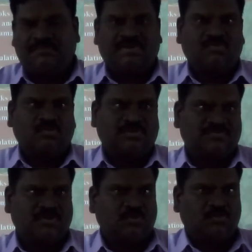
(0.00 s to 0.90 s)
from
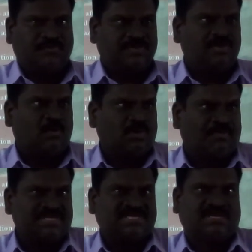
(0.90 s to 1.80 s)
2000 to 2010, out of
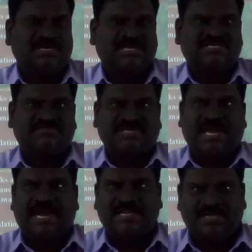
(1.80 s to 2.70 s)
my interest which I
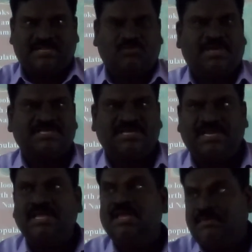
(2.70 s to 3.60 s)
had in earthquake
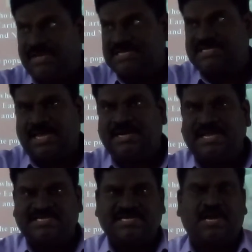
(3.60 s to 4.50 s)
engineering, because I
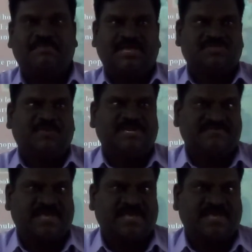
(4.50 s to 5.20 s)
already shared my experience.